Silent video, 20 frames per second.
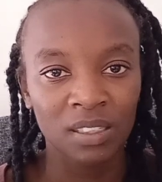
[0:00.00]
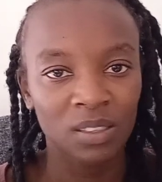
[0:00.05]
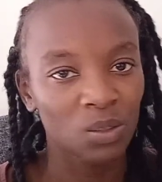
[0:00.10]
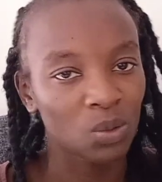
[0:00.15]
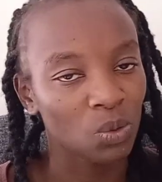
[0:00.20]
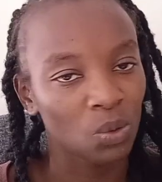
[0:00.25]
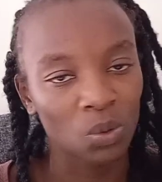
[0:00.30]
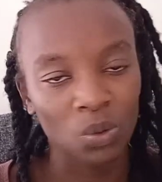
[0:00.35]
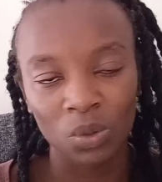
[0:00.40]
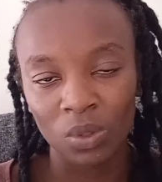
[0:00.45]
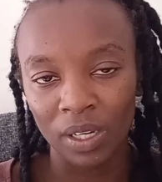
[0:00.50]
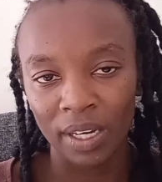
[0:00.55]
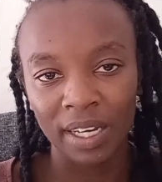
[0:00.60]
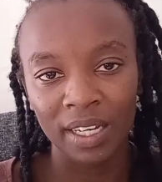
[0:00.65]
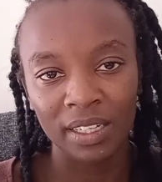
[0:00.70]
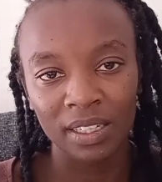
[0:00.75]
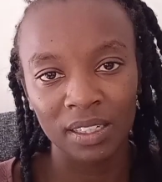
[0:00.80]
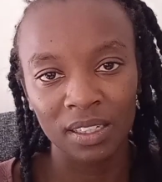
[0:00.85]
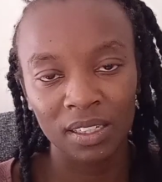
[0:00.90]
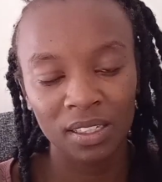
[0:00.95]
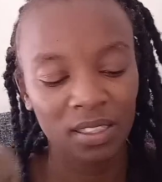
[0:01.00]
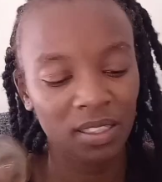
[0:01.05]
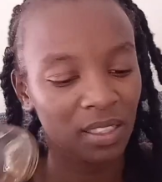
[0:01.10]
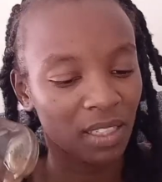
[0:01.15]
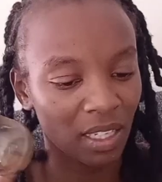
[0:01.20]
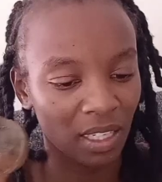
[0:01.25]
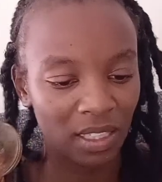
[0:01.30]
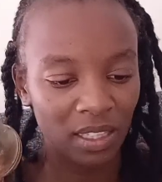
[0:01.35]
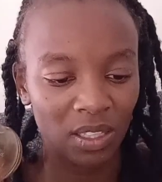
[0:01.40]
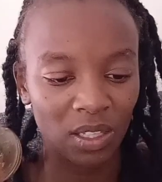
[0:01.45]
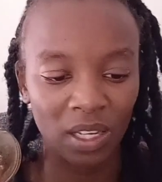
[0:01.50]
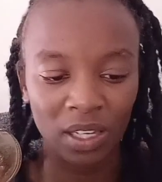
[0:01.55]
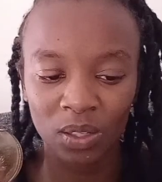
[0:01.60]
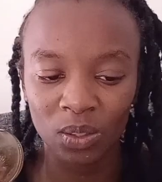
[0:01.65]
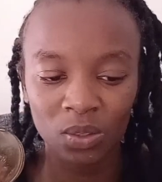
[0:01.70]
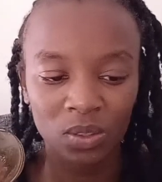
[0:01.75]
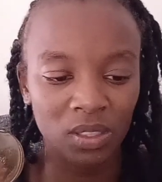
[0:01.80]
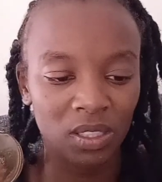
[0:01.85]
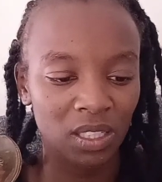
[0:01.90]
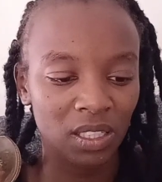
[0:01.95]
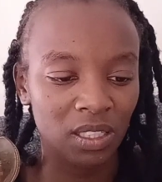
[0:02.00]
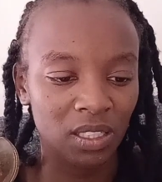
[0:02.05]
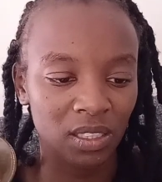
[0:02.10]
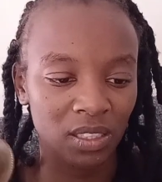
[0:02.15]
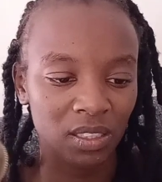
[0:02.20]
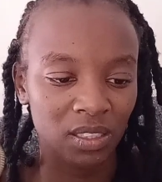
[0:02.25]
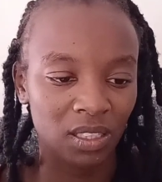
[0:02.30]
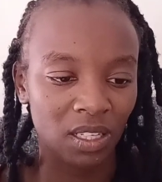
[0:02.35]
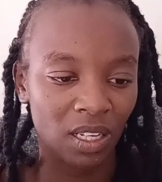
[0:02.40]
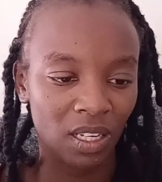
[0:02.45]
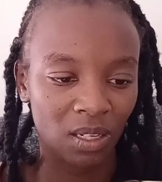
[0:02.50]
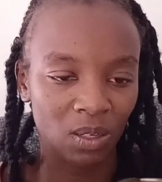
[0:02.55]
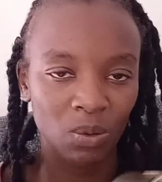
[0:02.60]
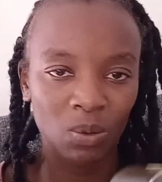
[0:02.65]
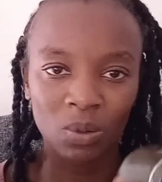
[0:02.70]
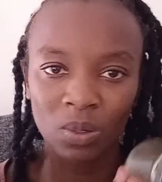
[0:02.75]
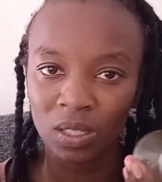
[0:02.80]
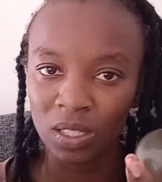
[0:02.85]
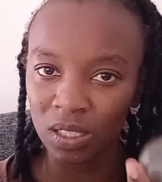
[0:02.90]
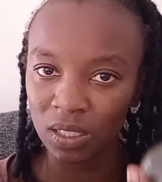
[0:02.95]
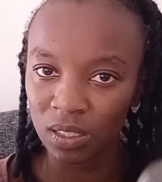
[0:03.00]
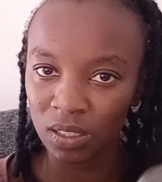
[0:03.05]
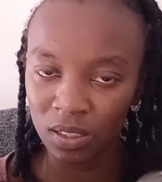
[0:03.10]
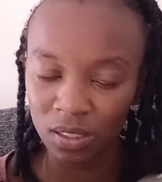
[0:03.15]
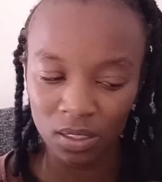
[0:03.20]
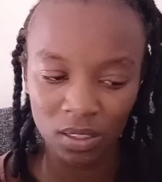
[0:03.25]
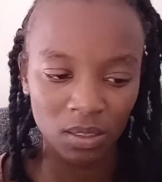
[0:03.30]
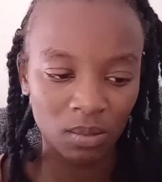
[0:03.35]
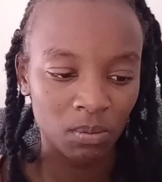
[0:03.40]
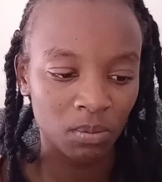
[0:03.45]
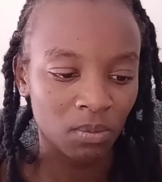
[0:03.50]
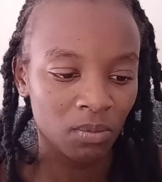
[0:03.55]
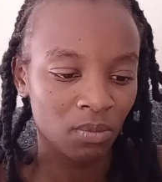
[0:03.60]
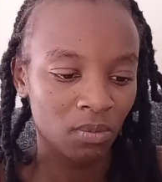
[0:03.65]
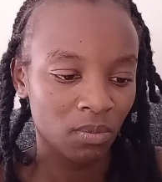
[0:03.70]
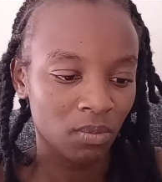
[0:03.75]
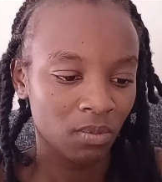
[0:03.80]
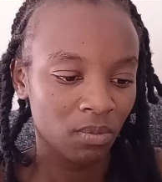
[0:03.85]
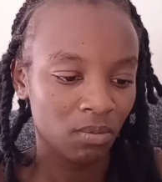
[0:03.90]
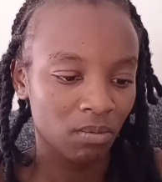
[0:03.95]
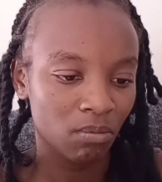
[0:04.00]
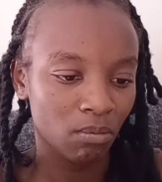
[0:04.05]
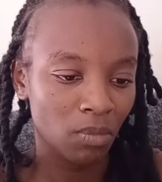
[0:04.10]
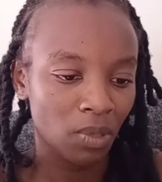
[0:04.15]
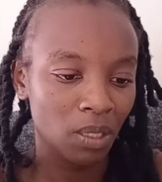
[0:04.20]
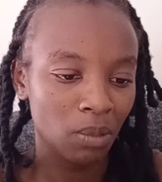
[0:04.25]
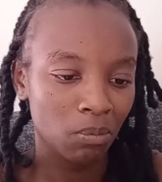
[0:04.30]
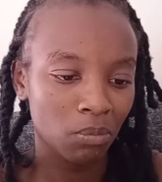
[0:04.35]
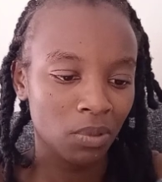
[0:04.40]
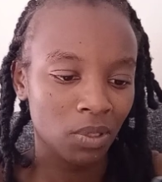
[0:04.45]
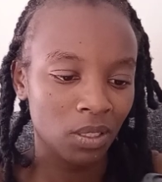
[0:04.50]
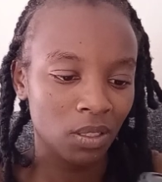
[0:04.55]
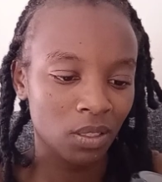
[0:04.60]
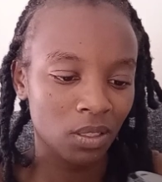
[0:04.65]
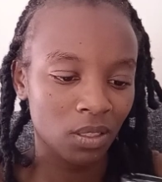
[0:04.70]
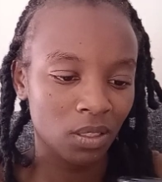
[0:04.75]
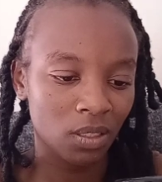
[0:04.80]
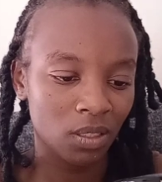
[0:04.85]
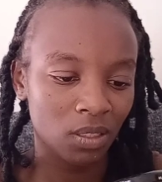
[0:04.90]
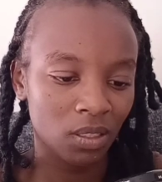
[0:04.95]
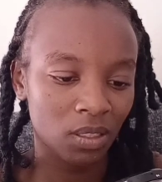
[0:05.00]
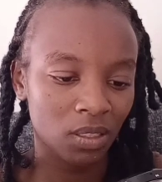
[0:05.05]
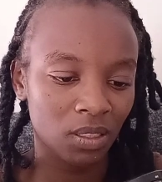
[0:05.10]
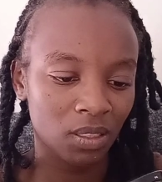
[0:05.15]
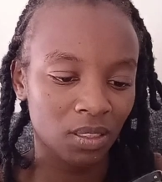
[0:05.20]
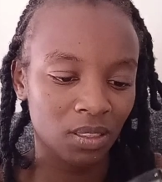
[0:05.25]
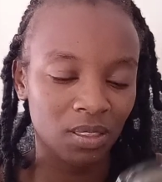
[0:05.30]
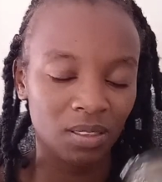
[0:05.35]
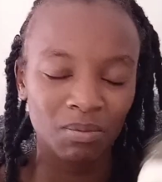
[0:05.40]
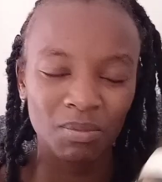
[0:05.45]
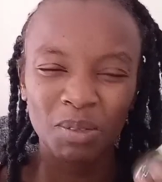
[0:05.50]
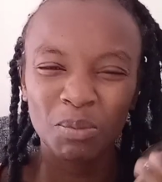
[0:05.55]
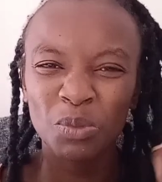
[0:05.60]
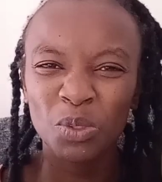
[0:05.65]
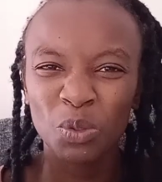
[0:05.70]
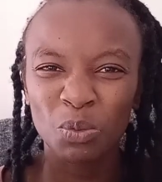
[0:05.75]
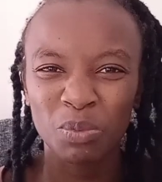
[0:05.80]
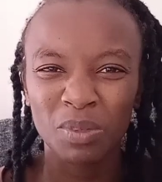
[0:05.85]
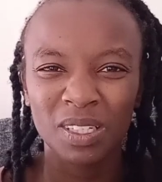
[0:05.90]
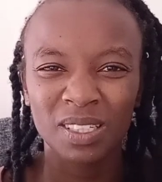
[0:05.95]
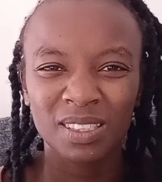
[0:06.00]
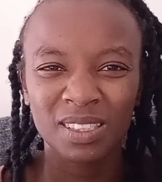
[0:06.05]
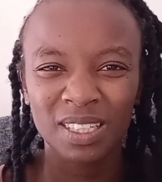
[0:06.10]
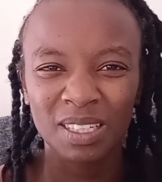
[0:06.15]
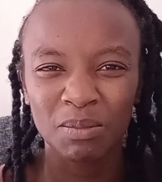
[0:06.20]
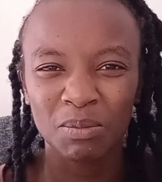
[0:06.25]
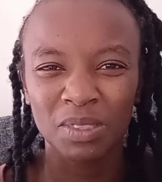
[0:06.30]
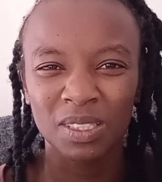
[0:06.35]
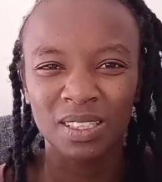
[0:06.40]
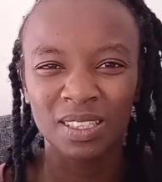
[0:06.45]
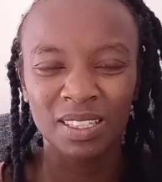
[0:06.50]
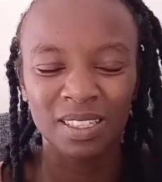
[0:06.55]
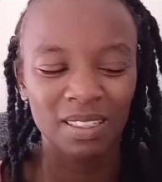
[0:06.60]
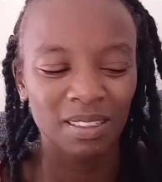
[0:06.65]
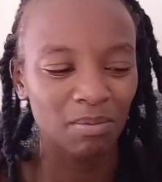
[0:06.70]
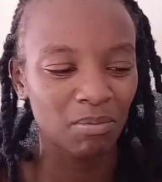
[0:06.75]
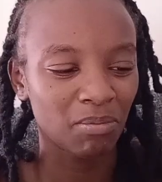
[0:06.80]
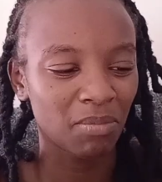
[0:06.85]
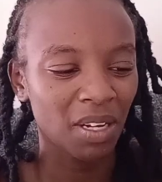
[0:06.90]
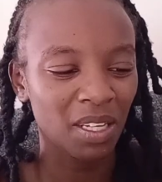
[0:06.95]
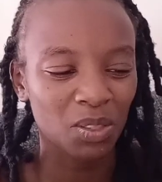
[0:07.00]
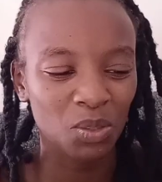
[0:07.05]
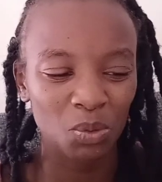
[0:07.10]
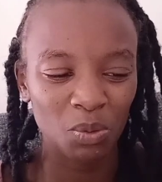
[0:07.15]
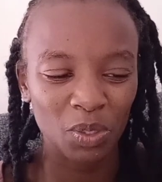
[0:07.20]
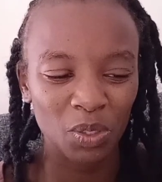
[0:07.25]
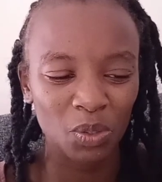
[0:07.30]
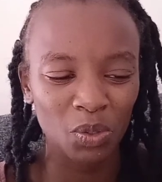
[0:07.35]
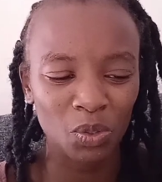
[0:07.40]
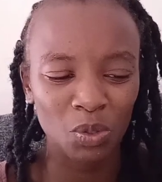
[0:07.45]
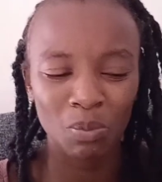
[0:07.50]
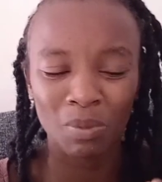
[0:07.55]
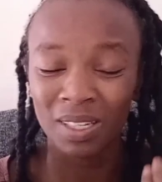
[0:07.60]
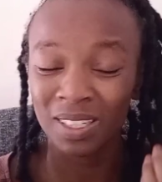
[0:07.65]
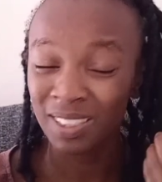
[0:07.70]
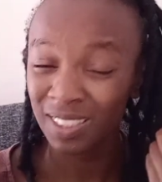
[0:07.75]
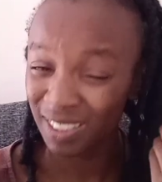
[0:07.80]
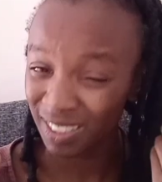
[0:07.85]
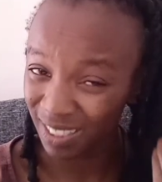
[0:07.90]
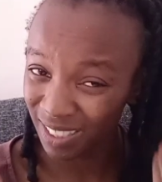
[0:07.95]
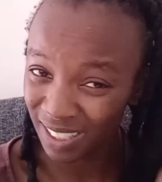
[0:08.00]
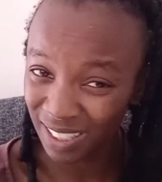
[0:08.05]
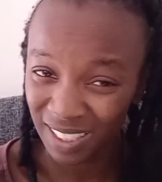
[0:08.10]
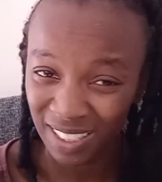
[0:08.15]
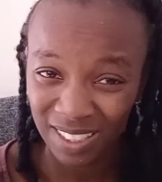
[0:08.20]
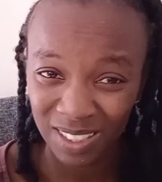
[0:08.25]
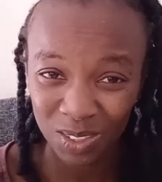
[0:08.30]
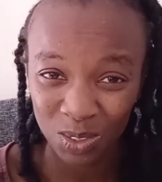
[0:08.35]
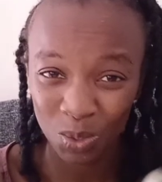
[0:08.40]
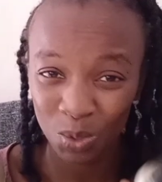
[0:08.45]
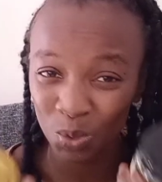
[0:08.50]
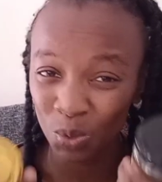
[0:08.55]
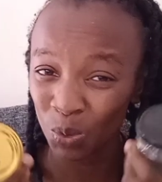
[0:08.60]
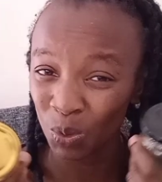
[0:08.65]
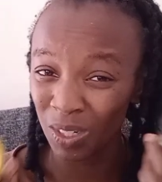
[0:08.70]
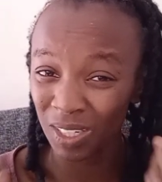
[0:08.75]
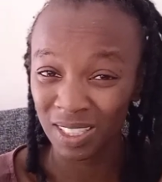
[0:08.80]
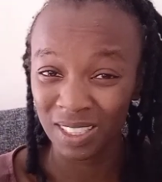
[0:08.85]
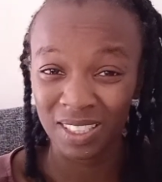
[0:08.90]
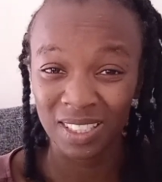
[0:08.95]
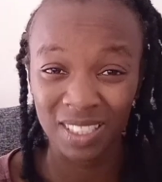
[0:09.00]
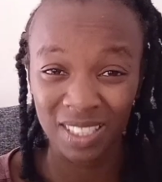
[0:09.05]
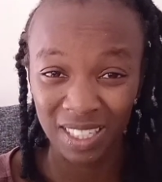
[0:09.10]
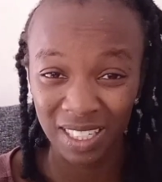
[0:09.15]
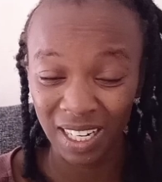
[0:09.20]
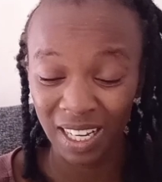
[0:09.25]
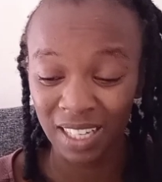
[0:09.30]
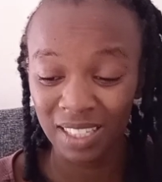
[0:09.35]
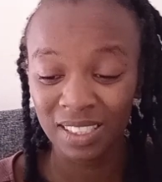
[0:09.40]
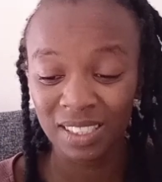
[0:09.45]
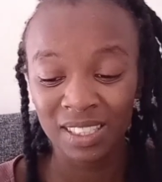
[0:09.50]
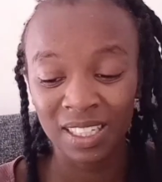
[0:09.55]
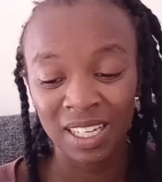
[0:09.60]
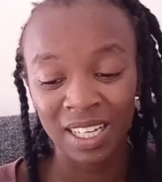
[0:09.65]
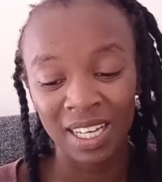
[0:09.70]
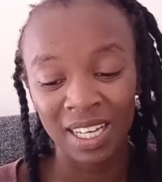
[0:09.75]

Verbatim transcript: so i i, I don't think it's quality maybe maybe you place them in the bathroom i don't know but still it's not quality glass